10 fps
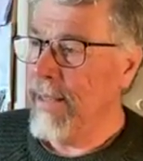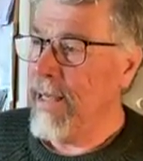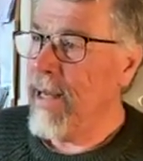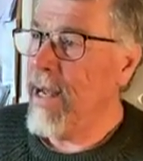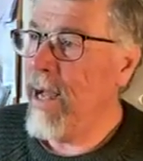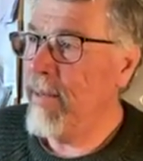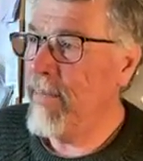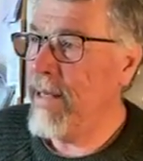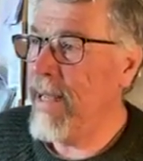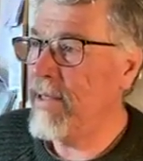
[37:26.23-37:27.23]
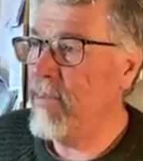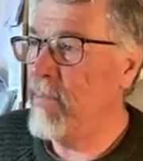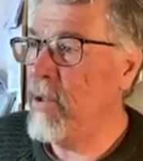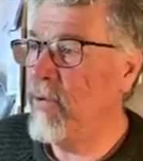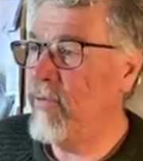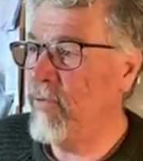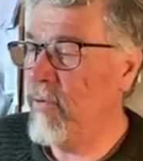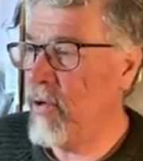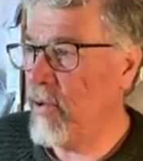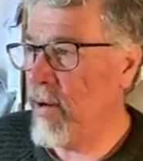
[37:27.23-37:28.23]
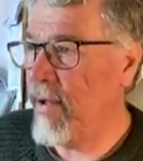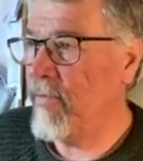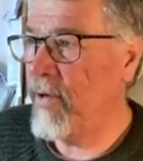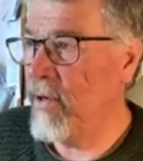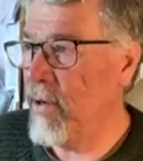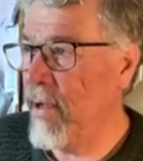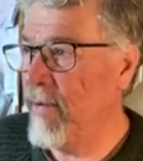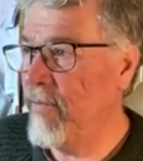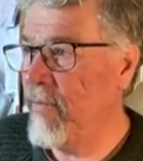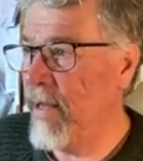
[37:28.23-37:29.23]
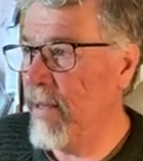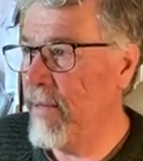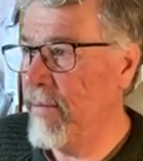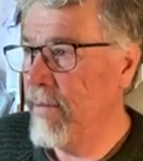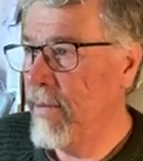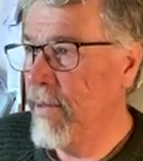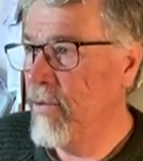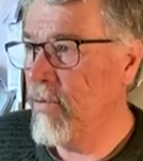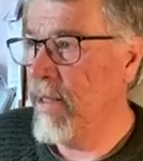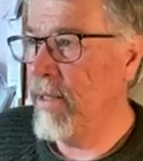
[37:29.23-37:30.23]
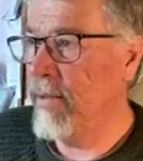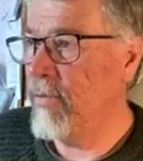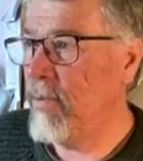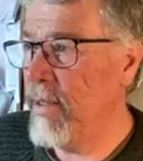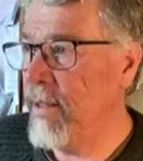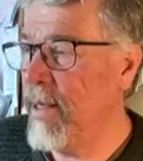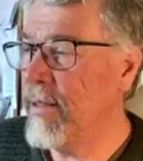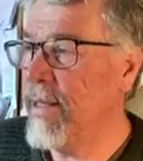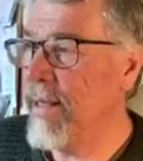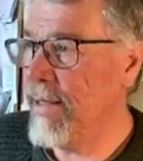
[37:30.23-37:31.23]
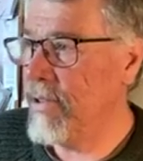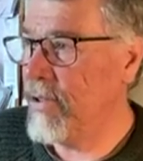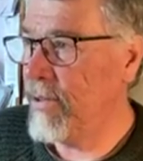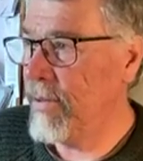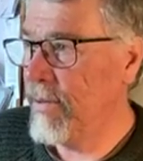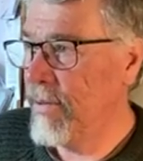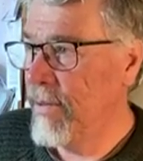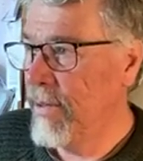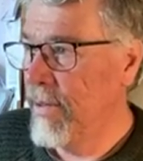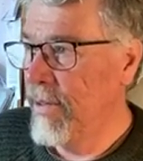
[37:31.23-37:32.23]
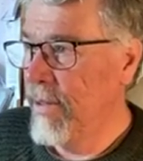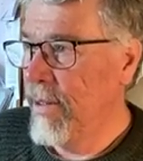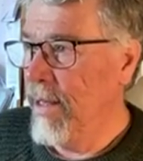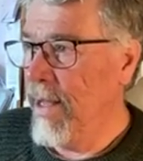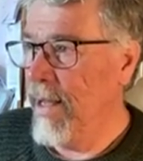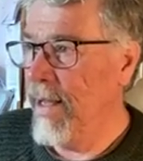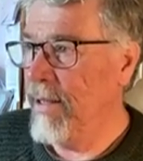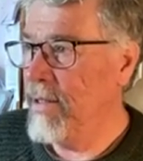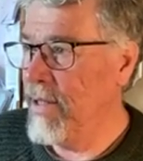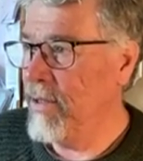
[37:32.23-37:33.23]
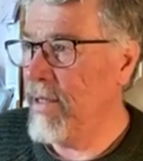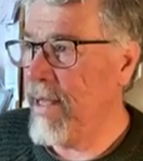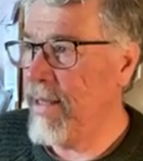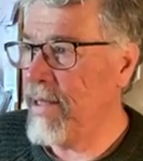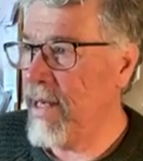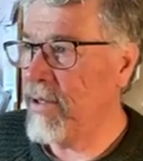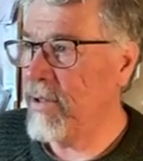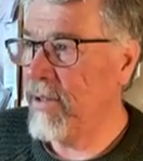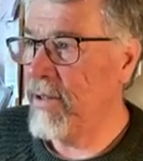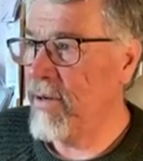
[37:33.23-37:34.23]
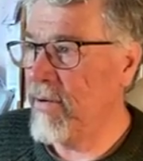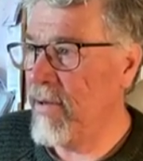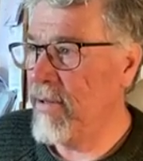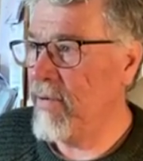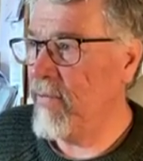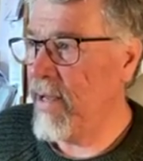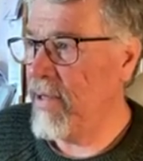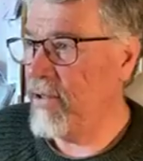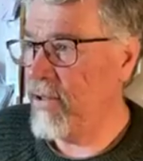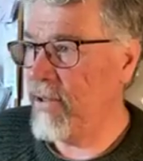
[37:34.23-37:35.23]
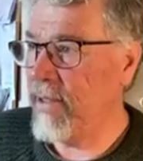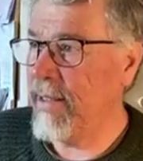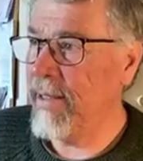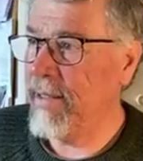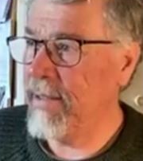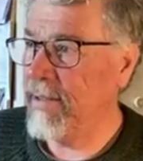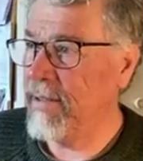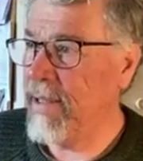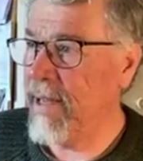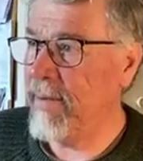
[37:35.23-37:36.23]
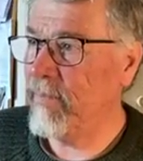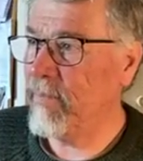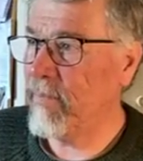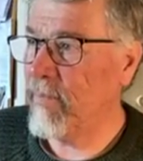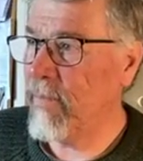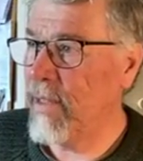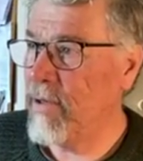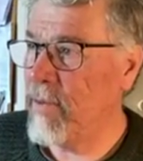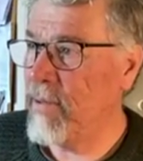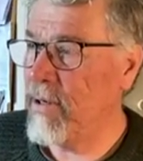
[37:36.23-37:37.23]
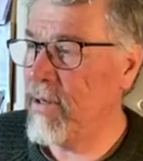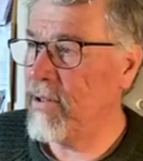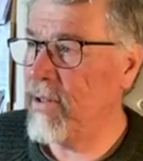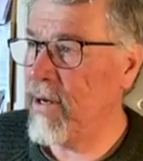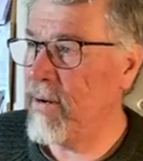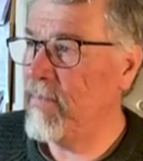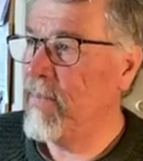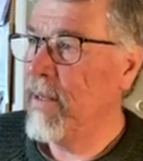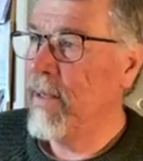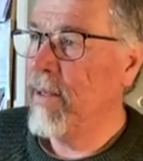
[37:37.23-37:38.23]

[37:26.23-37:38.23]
Liliana Heitman has a beautiful photograph here of three young ladies, nearly identical in their face, in their appearance there.